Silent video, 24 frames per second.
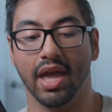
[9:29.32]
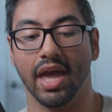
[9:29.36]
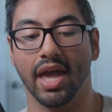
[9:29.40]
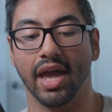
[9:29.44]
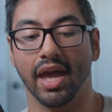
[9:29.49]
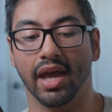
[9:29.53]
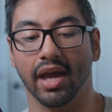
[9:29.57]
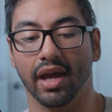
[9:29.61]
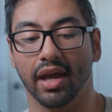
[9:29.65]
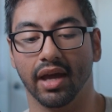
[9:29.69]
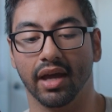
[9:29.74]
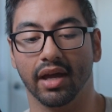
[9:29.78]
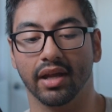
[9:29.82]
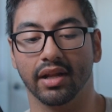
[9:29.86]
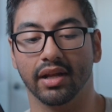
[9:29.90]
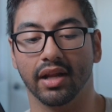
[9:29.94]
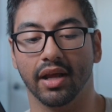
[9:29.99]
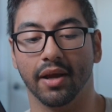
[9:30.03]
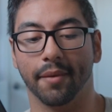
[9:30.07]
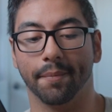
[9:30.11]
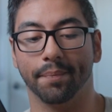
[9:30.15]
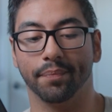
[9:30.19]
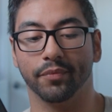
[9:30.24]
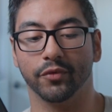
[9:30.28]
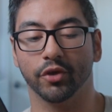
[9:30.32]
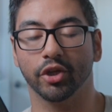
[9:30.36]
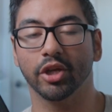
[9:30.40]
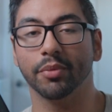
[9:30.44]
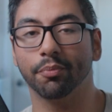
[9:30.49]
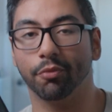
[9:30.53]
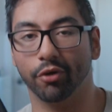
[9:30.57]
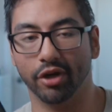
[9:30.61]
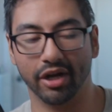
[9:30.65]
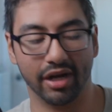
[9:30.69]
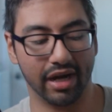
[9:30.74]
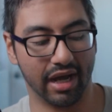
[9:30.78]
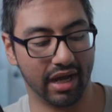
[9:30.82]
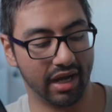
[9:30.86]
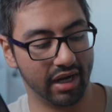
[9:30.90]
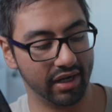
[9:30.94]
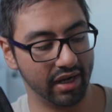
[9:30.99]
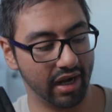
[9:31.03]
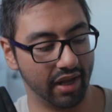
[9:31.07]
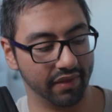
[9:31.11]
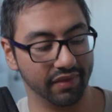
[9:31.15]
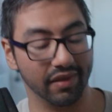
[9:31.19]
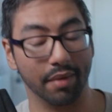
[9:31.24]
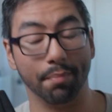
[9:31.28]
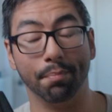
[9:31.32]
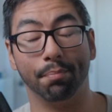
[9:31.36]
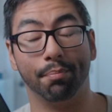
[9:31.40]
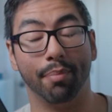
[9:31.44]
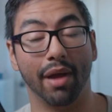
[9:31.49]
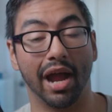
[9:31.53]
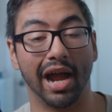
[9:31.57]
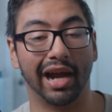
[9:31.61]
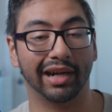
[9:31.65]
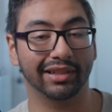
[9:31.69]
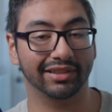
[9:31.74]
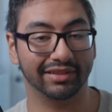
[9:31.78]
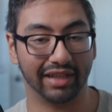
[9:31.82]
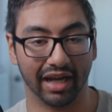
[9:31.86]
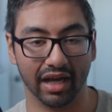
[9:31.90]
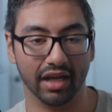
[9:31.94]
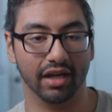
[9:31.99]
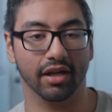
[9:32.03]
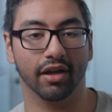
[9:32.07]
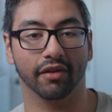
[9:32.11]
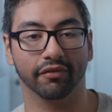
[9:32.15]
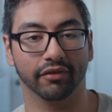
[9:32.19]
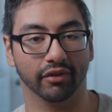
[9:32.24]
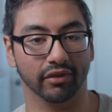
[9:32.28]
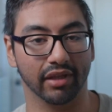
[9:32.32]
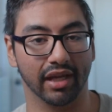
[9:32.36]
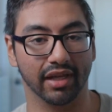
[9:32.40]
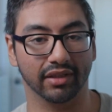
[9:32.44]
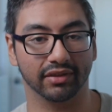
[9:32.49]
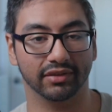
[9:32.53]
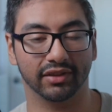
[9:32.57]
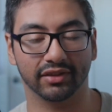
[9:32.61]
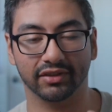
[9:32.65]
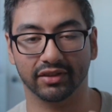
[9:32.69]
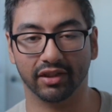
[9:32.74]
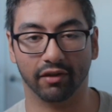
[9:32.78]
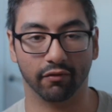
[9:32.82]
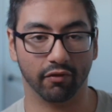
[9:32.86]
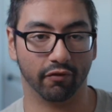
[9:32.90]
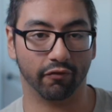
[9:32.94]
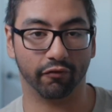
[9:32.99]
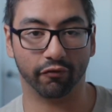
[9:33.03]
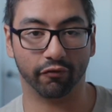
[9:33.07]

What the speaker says: And you can put it on the back side of the lens instead of the